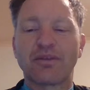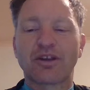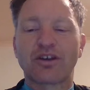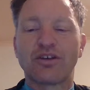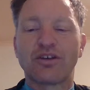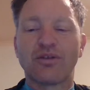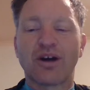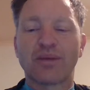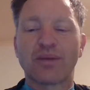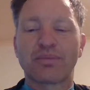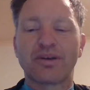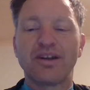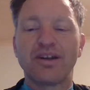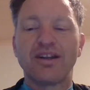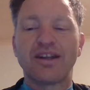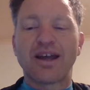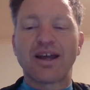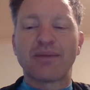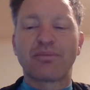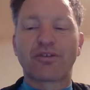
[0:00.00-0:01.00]
QRP
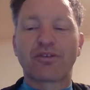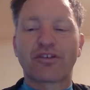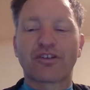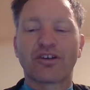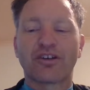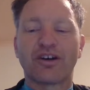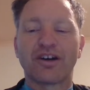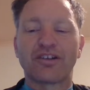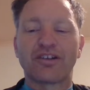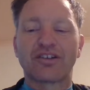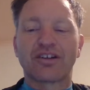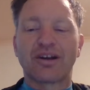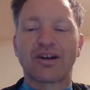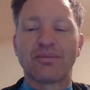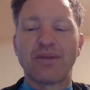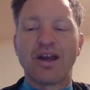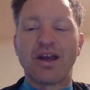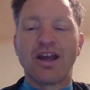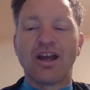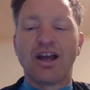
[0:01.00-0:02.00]
Labs site.
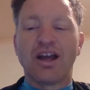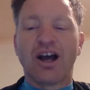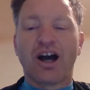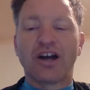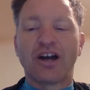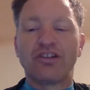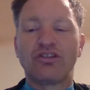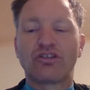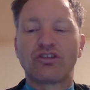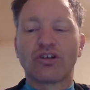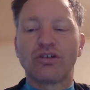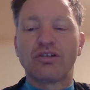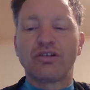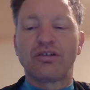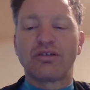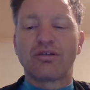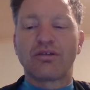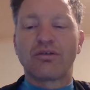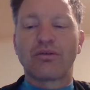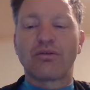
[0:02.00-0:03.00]
I
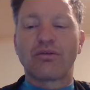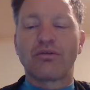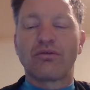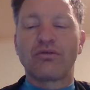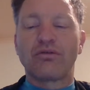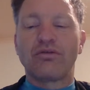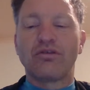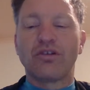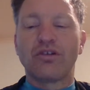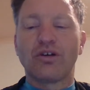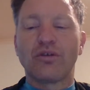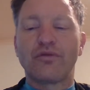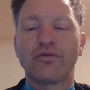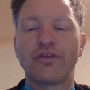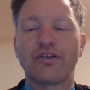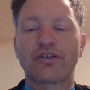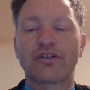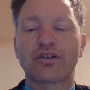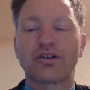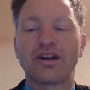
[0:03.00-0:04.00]
don't know if
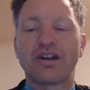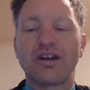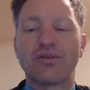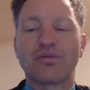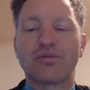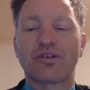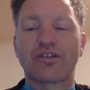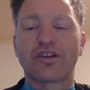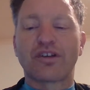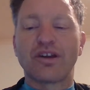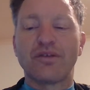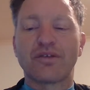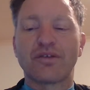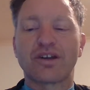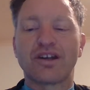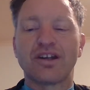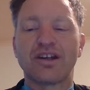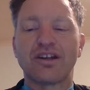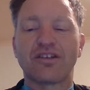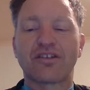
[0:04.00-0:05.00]
he's got any receiver
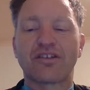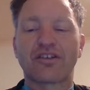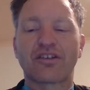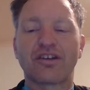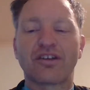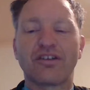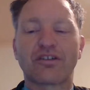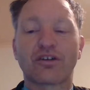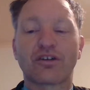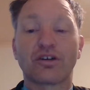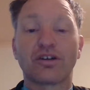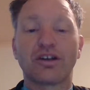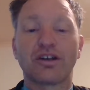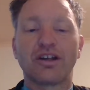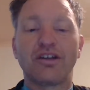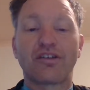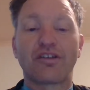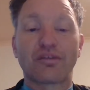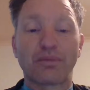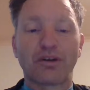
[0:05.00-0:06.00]
kits.
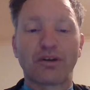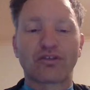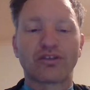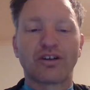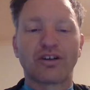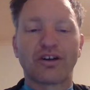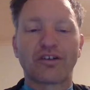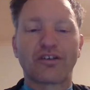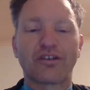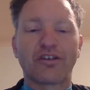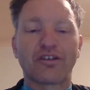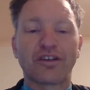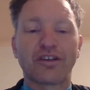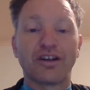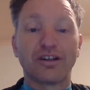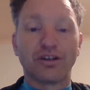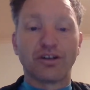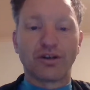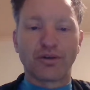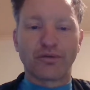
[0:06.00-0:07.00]
He specializes in
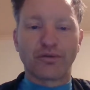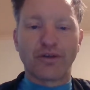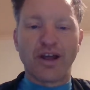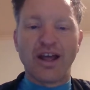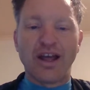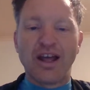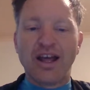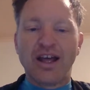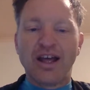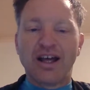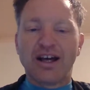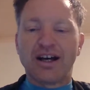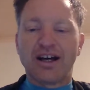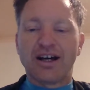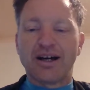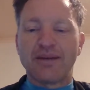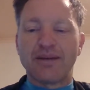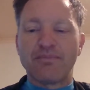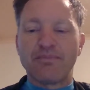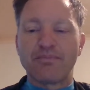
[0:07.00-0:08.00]
a lot of
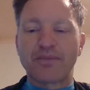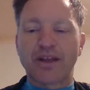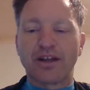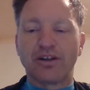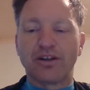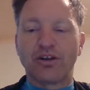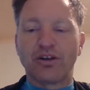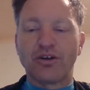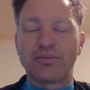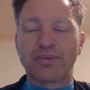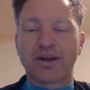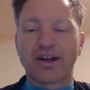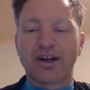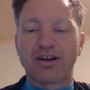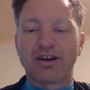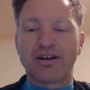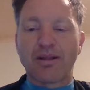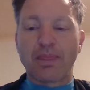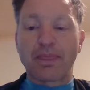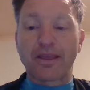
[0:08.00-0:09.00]
low
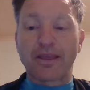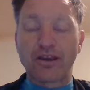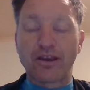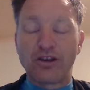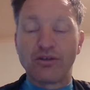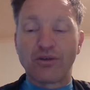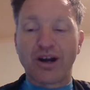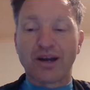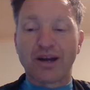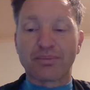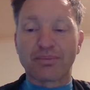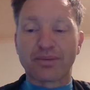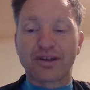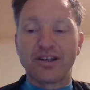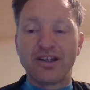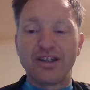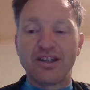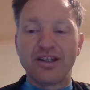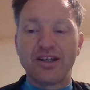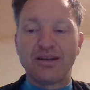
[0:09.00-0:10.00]
power
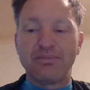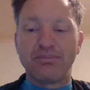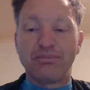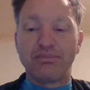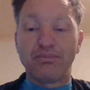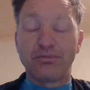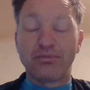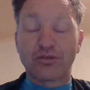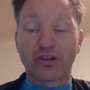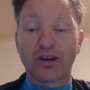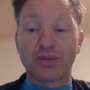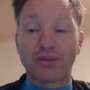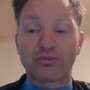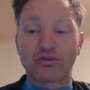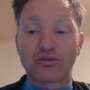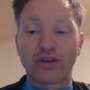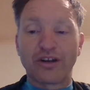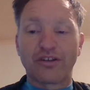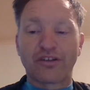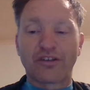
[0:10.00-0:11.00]
QRP type
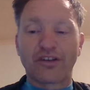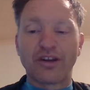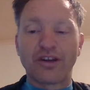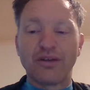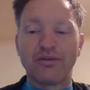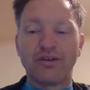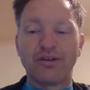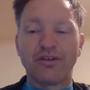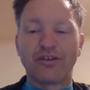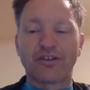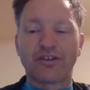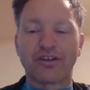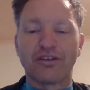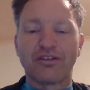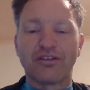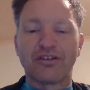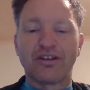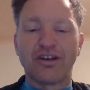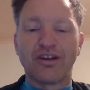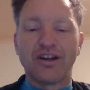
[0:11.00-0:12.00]
transceivers
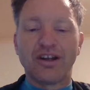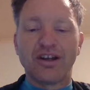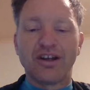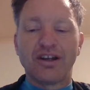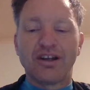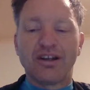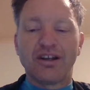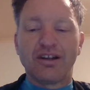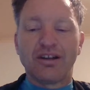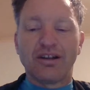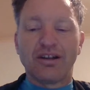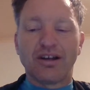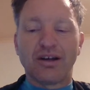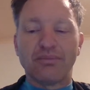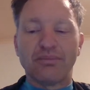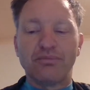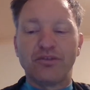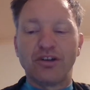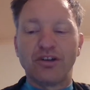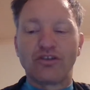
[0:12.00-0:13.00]
and
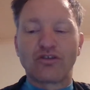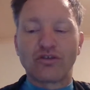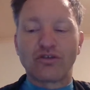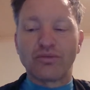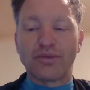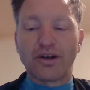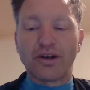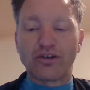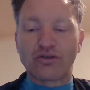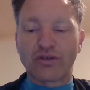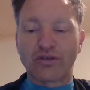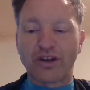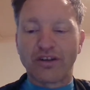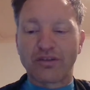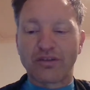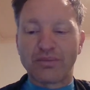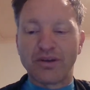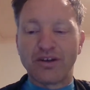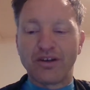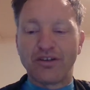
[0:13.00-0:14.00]
digital mode
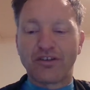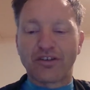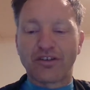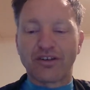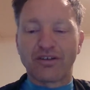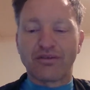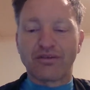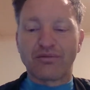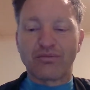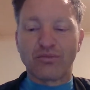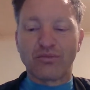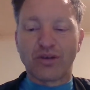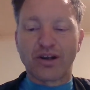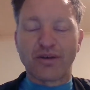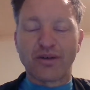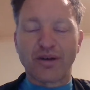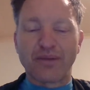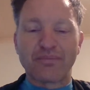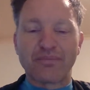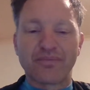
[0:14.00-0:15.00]
transmitters and
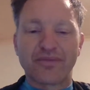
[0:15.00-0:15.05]
whatever.